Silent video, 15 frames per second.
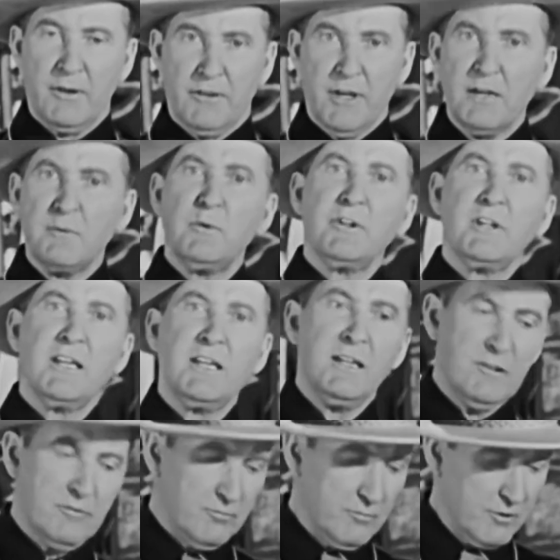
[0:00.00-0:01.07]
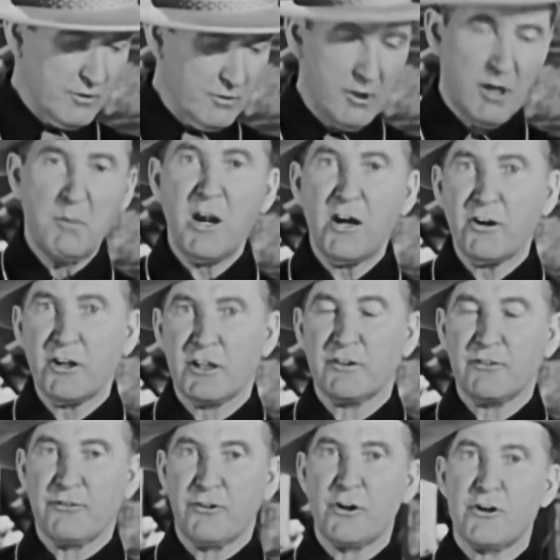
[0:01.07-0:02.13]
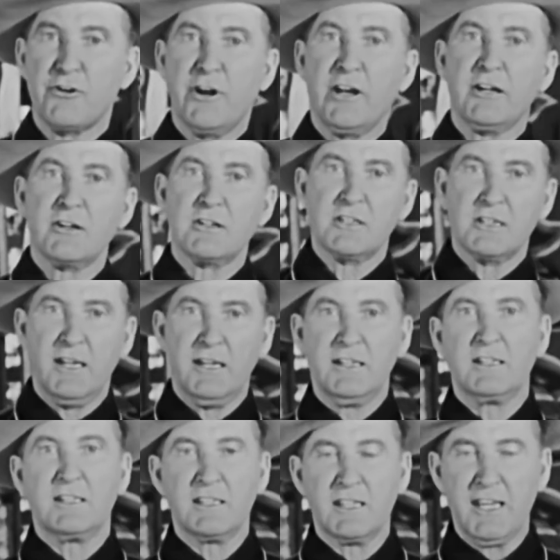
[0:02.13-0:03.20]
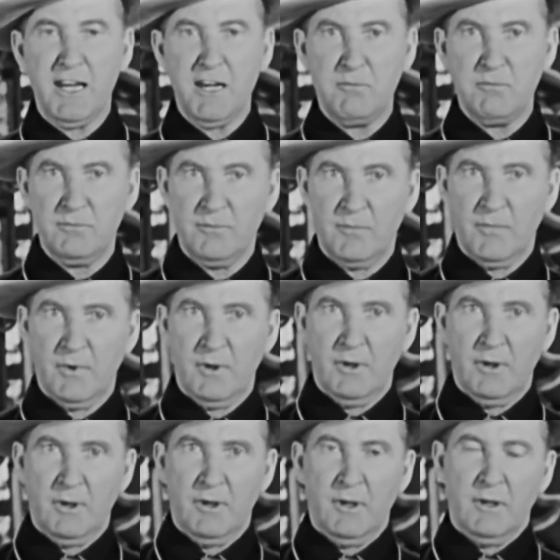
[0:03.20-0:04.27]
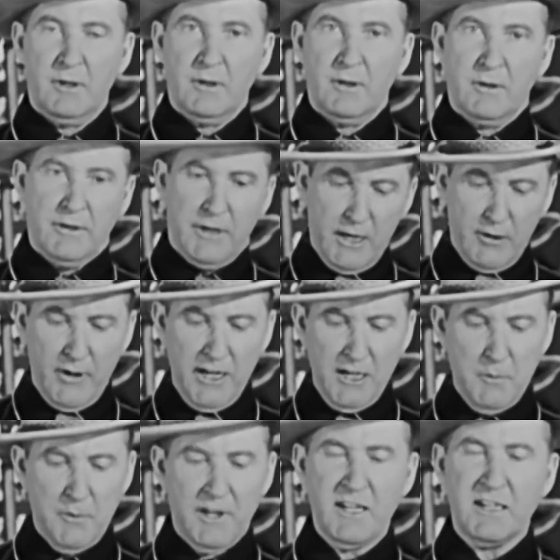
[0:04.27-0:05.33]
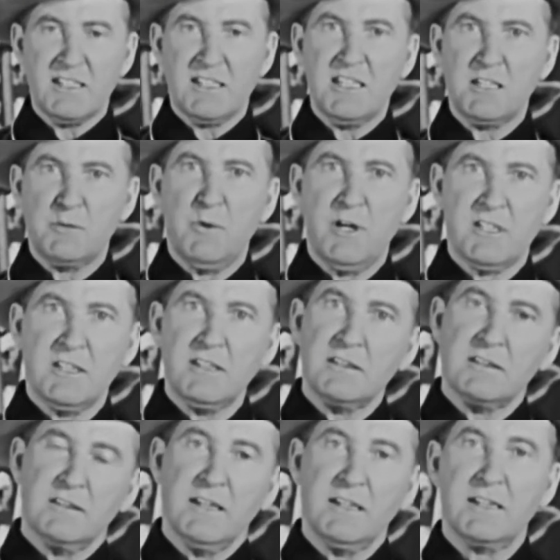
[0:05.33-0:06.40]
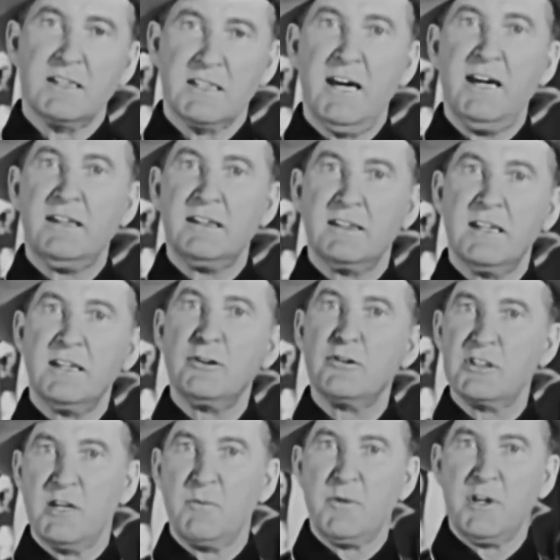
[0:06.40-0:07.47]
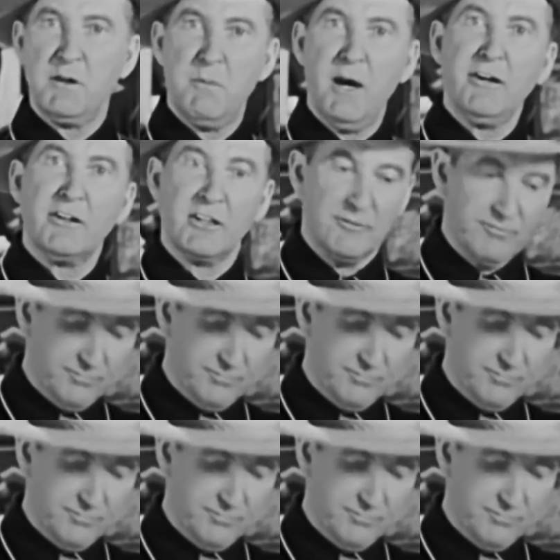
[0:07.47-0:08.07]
Then when the American fur traders got into the game, they ran up against these muskets and they decided they'd do something about it.